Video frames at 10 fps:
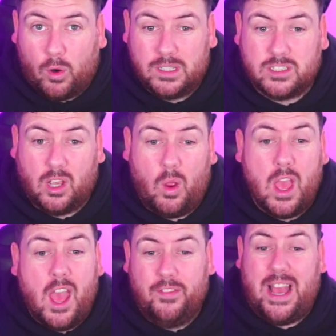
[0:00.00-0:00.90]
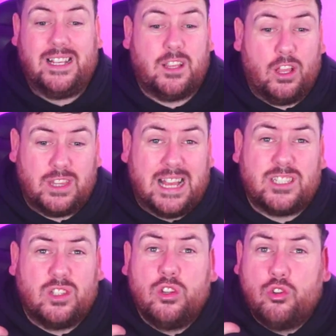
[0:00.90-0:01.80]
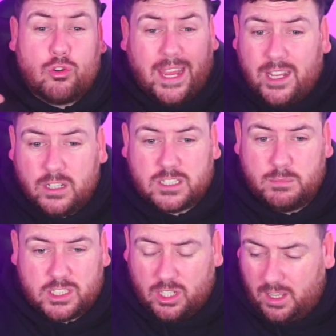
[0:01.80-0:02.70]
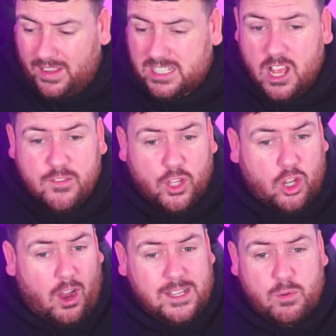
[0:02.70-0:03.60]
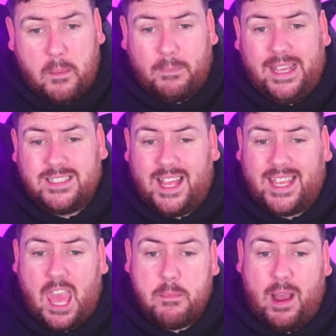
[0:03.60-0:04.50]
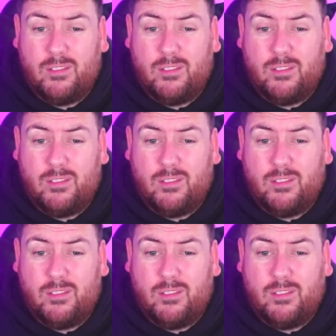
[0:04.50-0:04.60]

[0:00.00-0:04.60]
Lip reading: So that's great customer service. The guys were amazing that came out.